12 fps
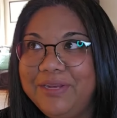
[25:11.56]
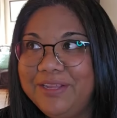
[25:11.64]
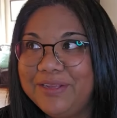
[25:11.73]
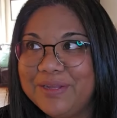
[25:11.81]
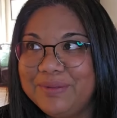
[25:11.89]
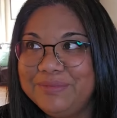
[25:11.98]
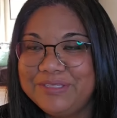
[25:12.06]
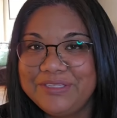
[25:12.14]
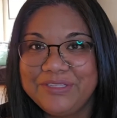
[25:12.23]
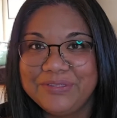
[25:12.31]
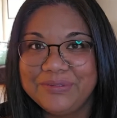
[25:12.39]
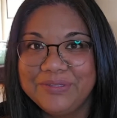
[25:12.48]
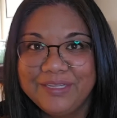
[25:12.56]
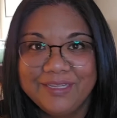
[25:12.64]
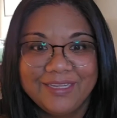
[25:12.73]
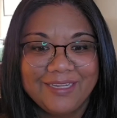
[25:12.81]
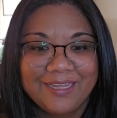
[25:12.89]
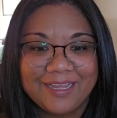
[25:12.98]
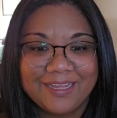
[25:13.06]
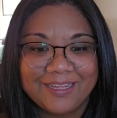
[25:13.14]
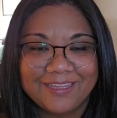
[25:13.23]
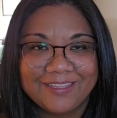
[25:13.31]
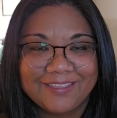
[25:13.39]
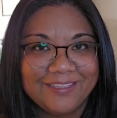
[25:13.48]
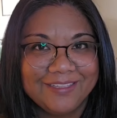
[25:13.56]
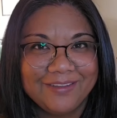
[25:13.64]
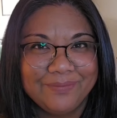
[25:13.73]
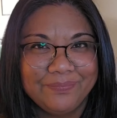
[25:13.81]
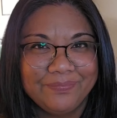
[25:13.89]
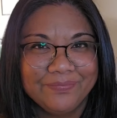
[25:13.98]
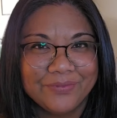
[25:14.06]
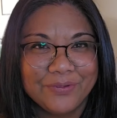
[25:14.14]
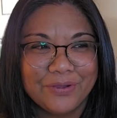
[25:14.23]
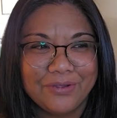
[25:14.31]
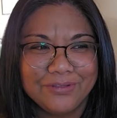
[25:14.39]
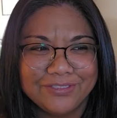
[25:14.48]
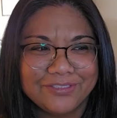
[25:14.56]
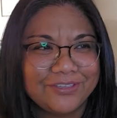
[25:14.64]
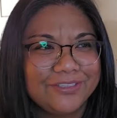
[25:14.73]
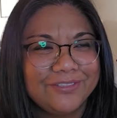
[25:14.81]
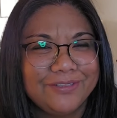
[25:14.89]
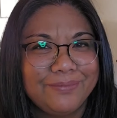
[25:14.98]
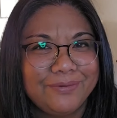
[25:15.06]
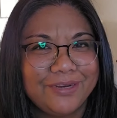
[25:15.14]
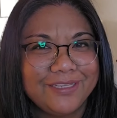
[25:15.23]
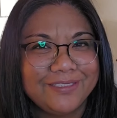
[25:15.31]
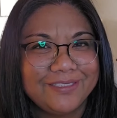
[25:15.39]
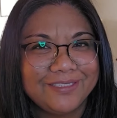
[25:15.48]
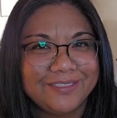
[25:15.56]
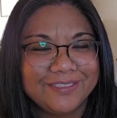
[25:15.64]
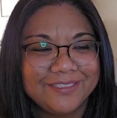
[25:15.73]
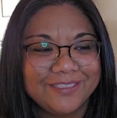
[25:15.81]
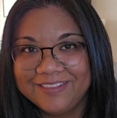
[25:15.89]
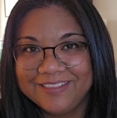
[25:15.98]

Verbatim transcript: when it comes to uh, concerts prices.